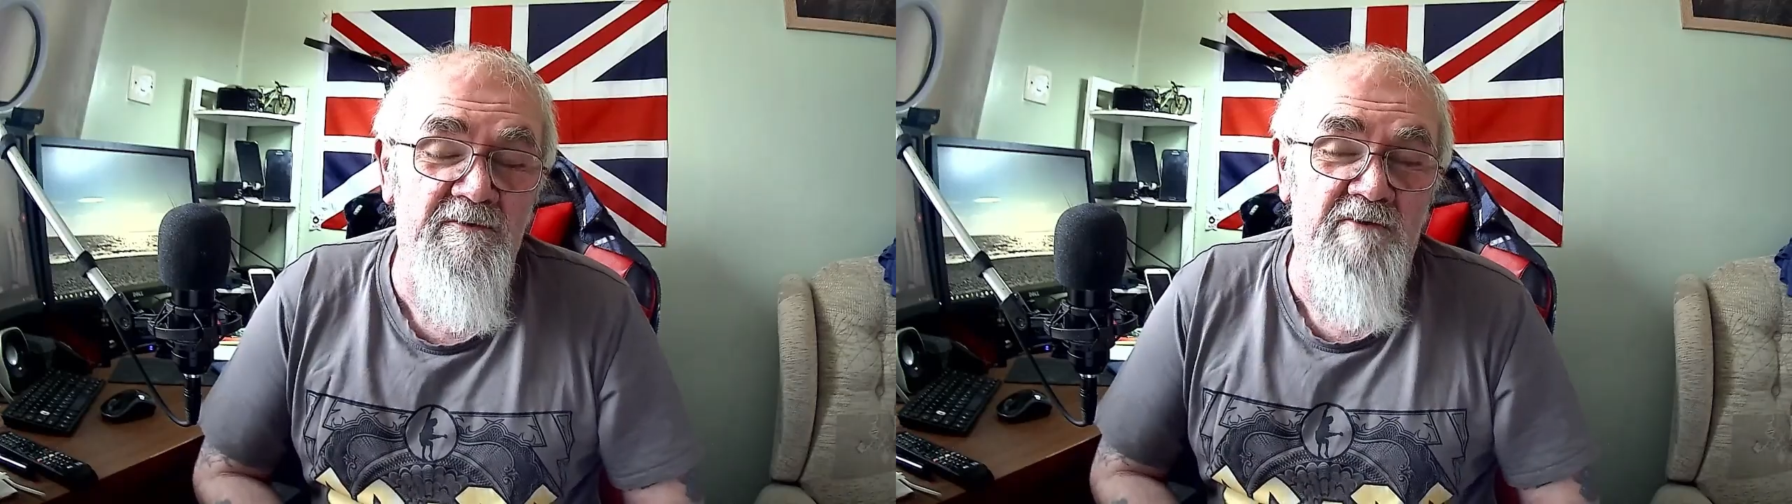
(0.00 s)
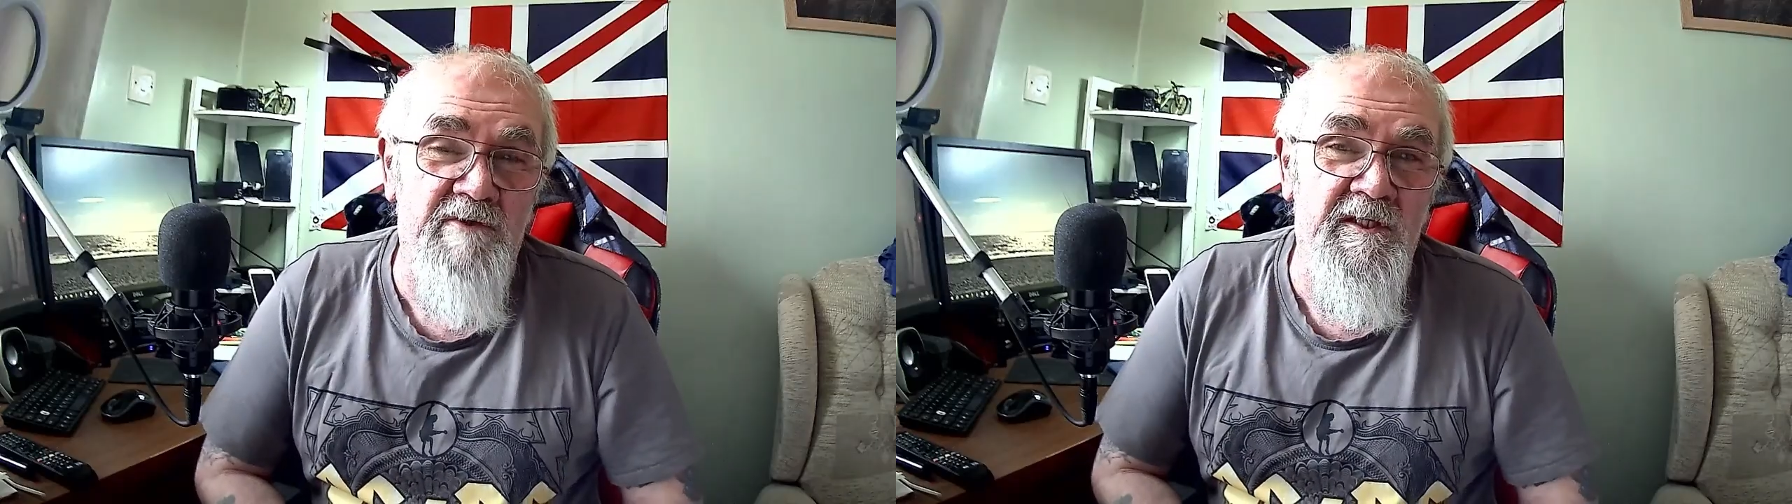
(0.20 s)

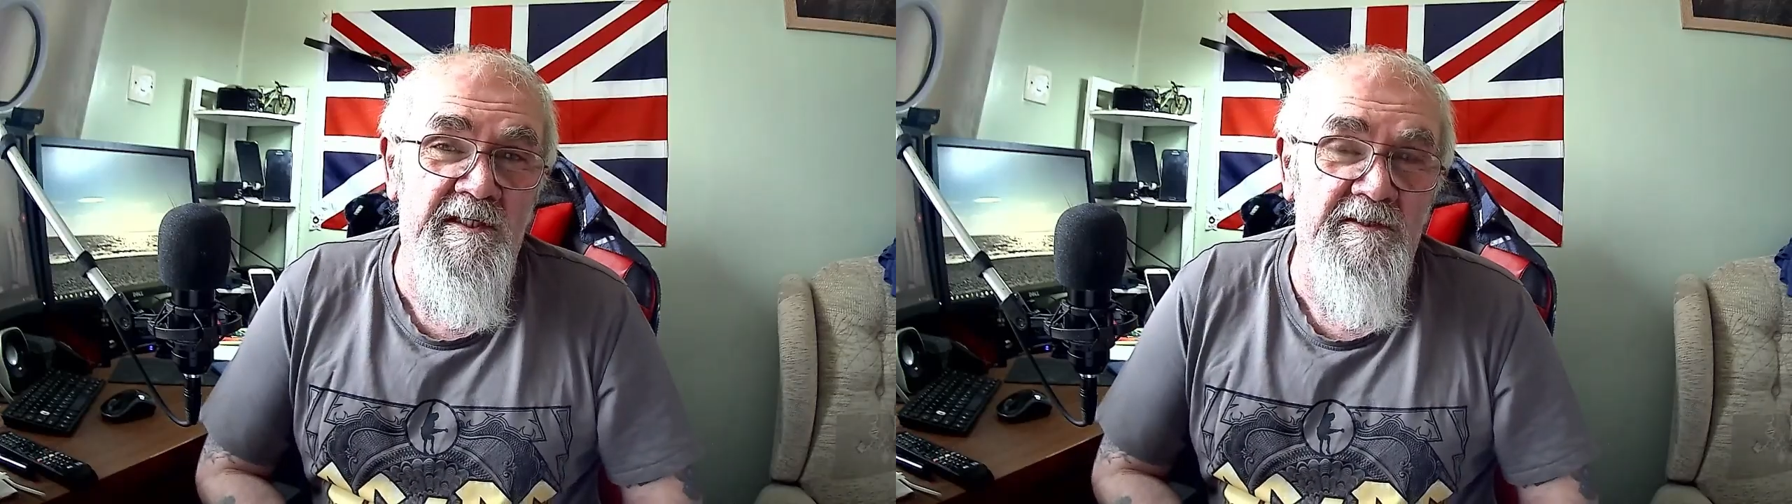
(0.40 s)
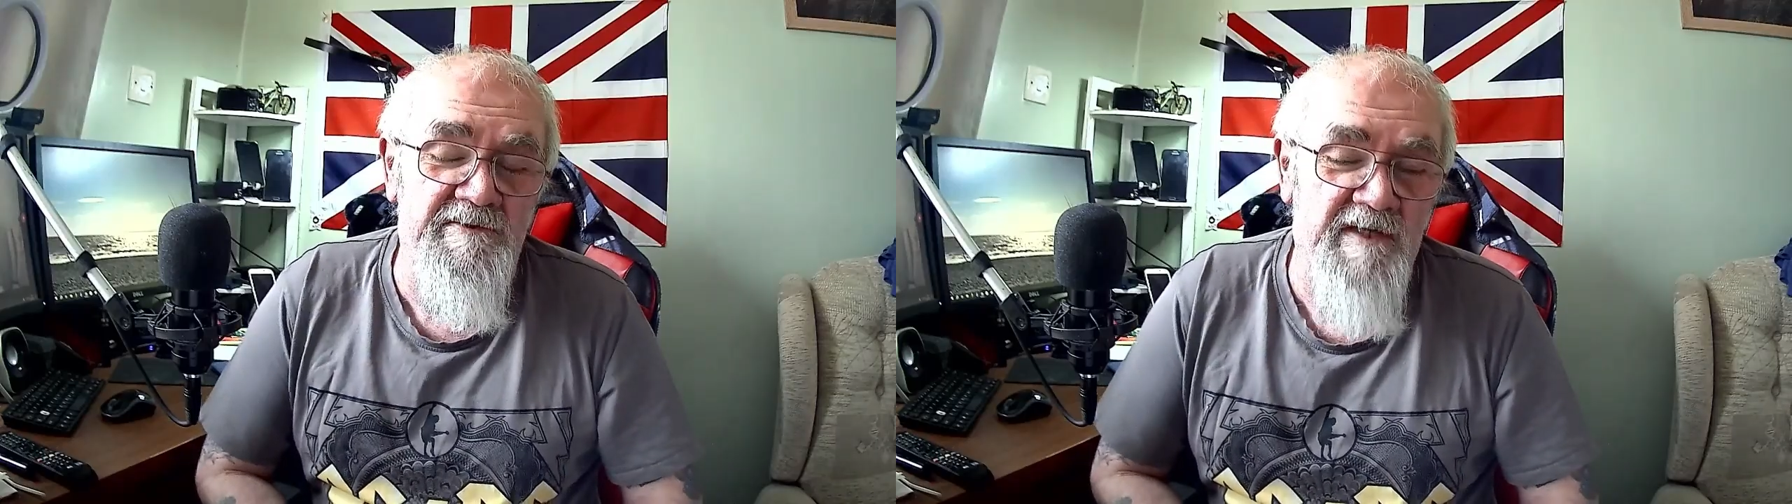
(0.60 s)
not
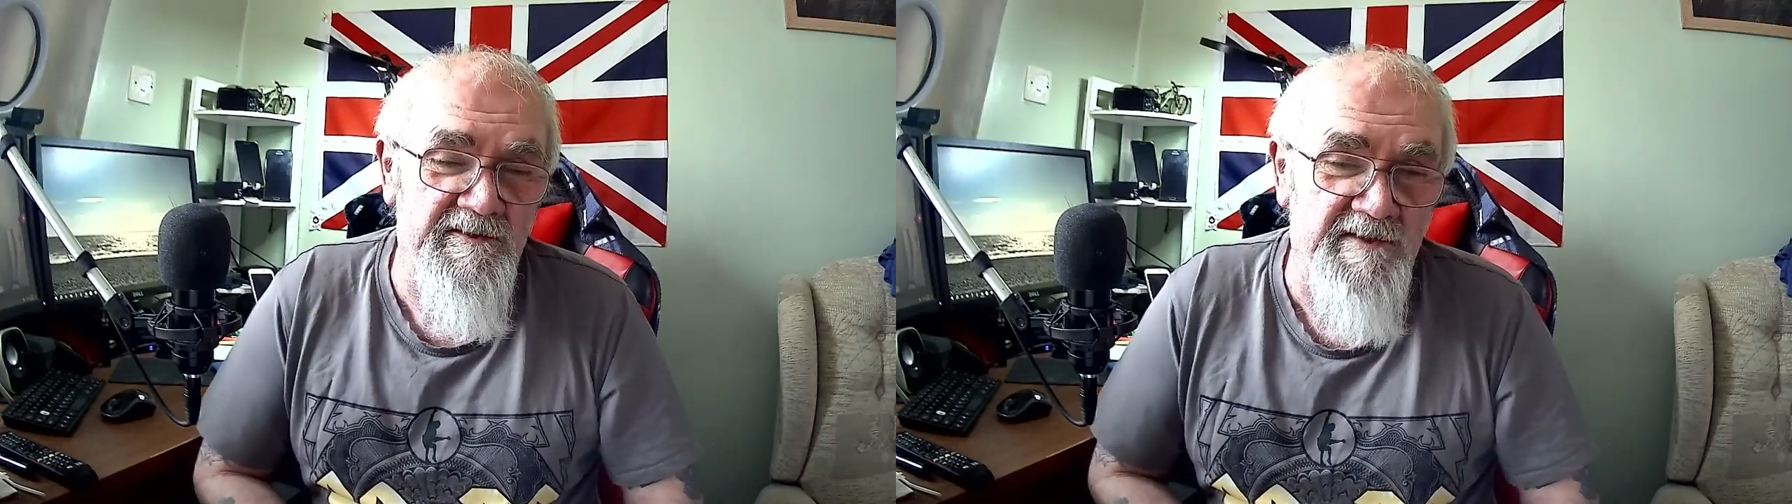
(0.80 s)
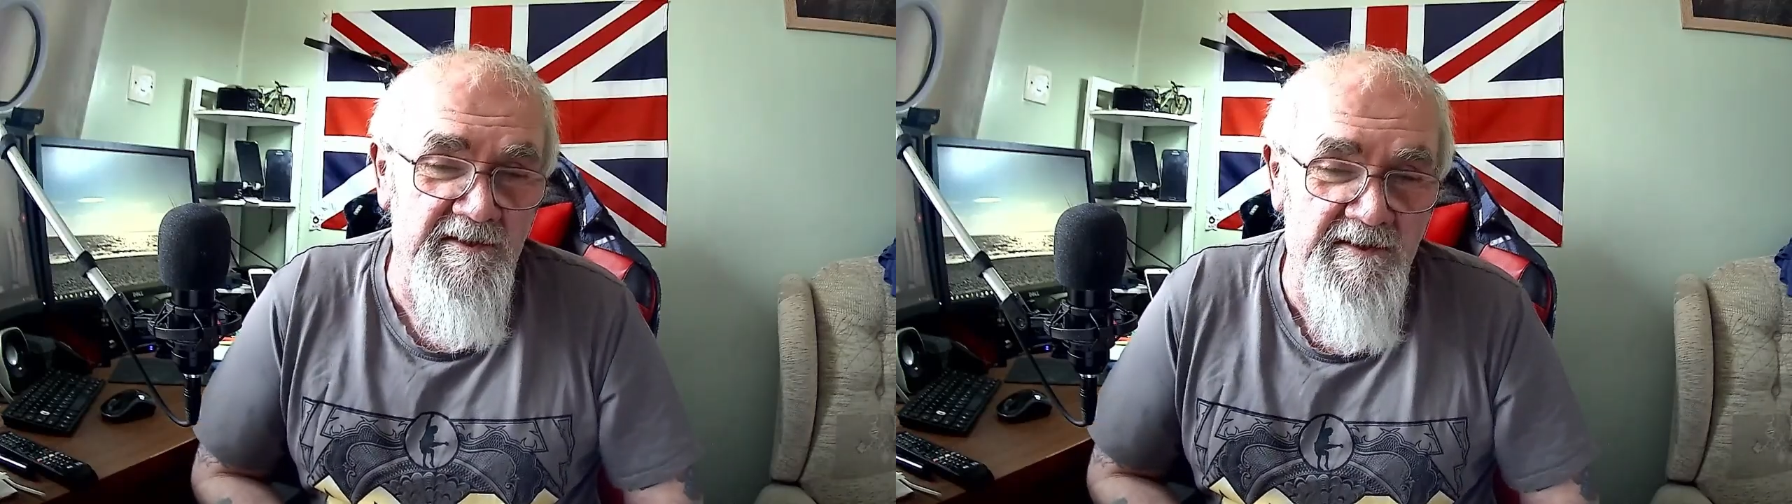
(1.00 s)
really
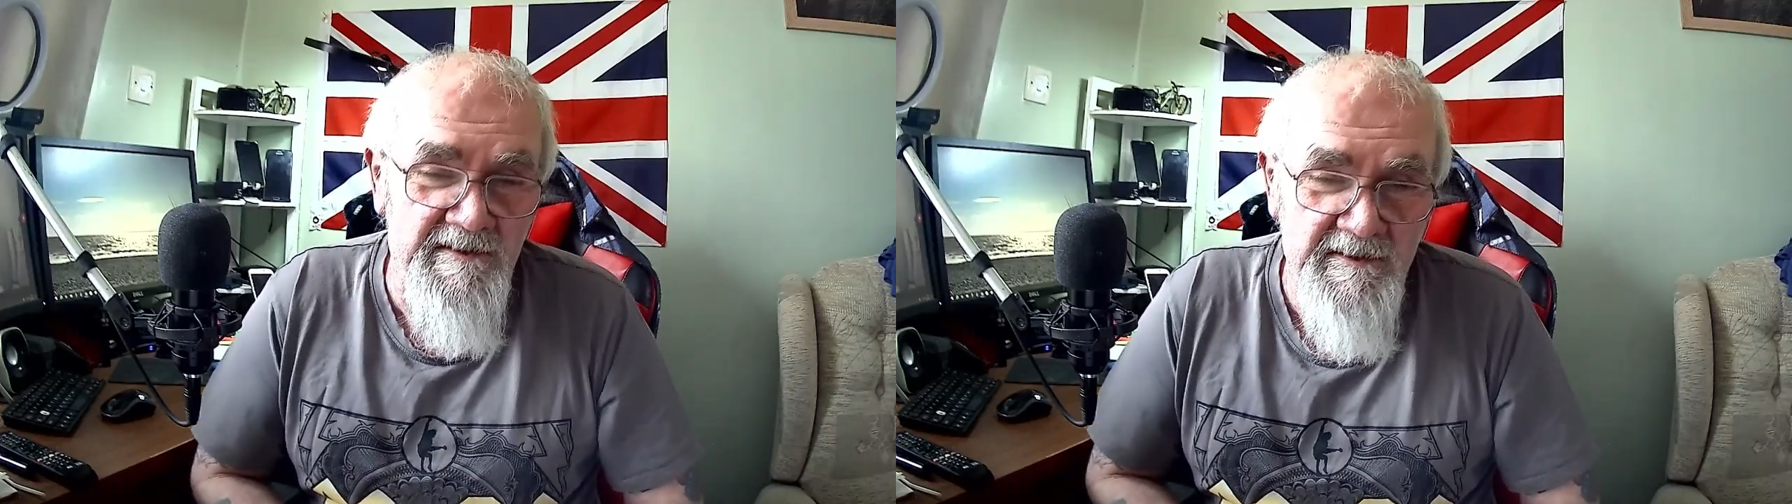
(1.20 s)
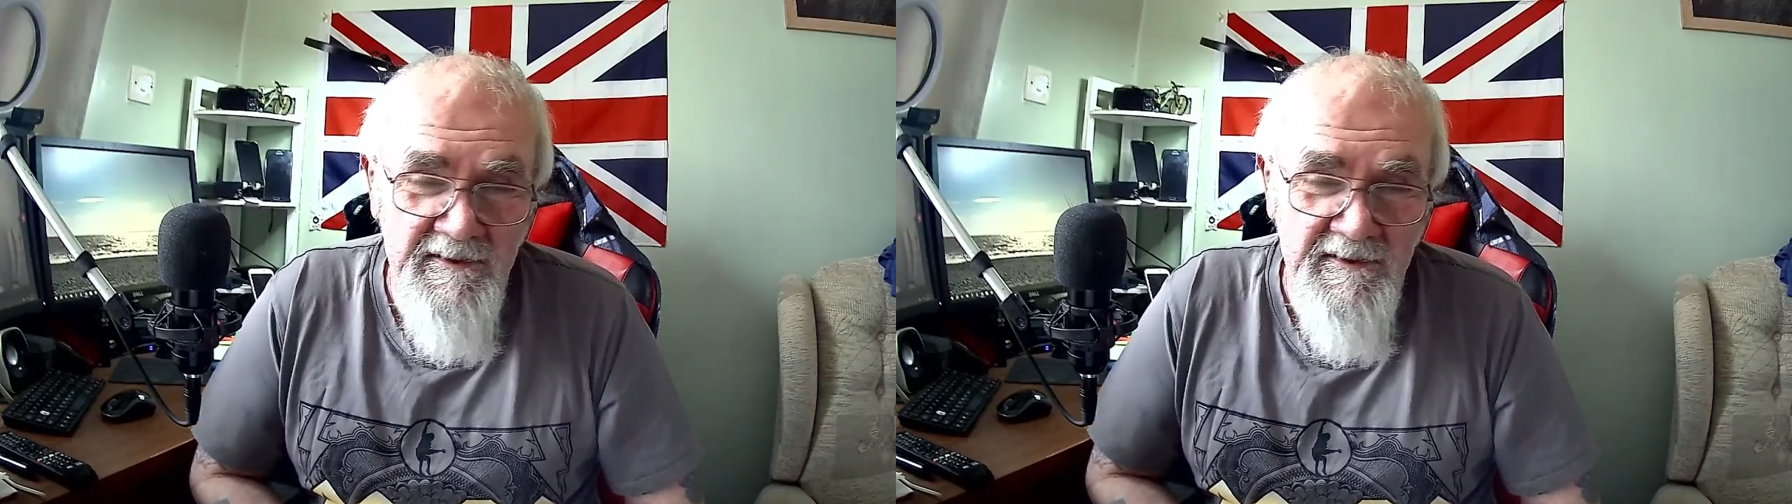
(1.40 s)
interested.